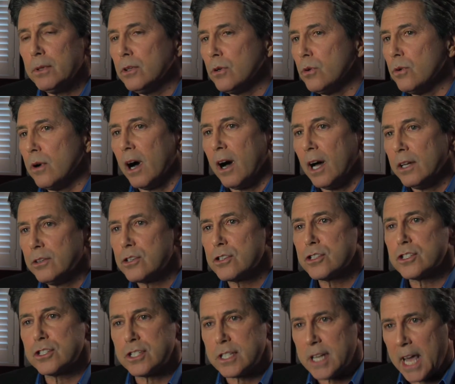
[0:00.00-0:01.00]
who
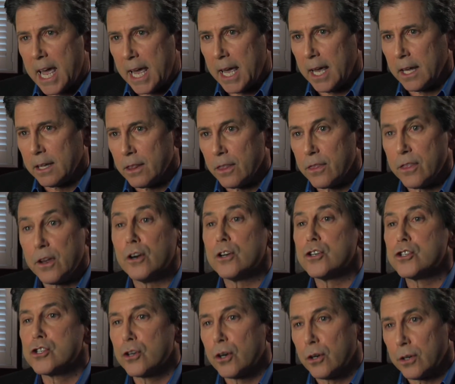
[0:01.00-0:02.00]
understand their
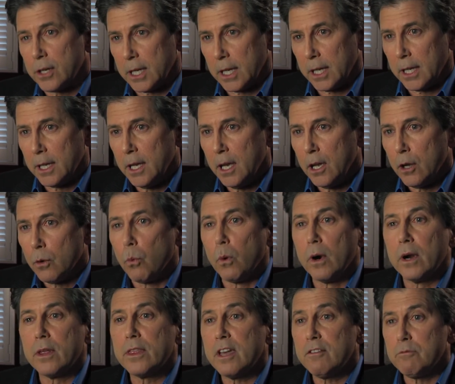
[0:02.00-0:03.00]
journey,
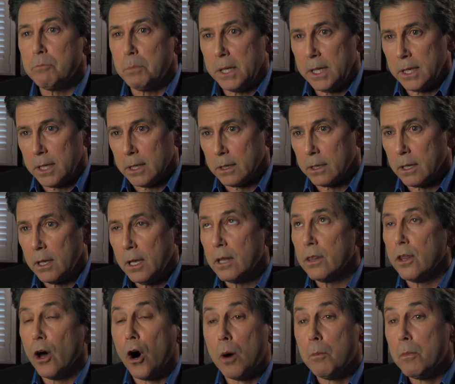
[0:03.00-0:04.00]
where they've been,
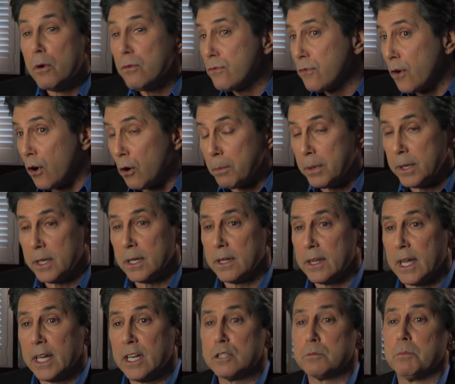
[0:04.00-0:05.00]
the homophobia
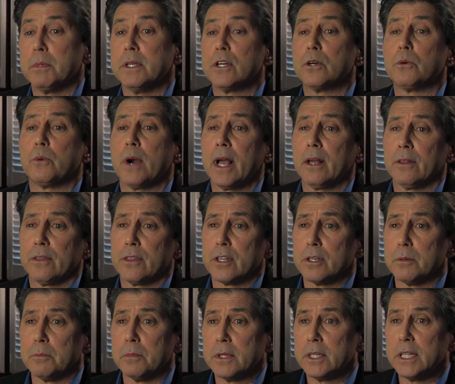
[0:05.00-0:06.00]
that has been around
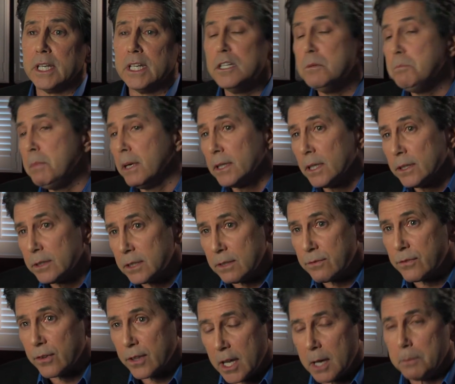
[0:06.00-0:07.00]
them, the inability
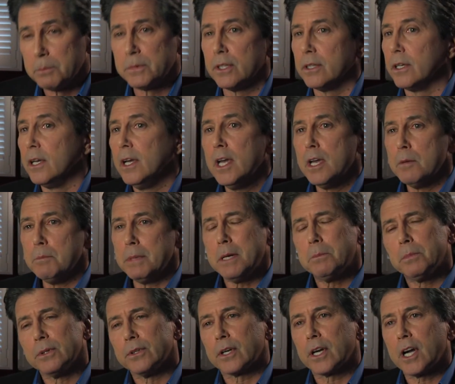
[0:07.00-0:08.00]
for them to be
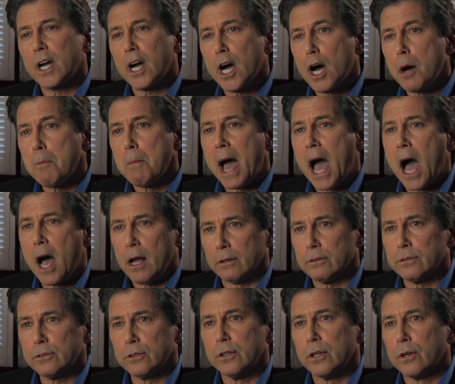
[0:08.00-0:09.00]
able to come
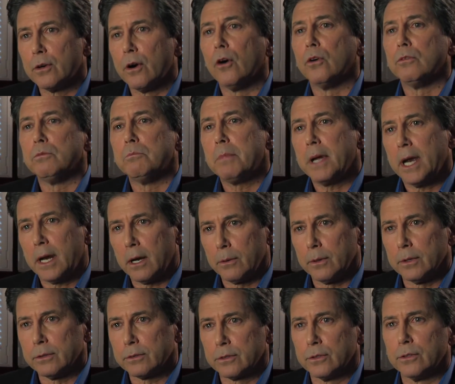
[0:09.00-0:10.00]
out to their own
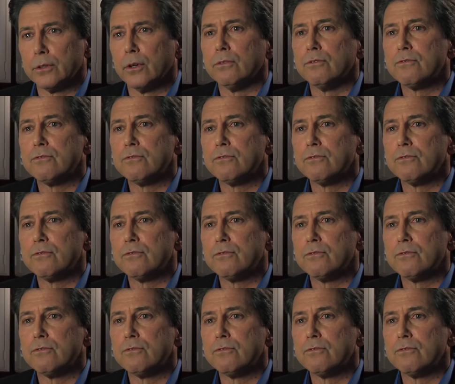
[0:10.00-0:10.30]
parents and their own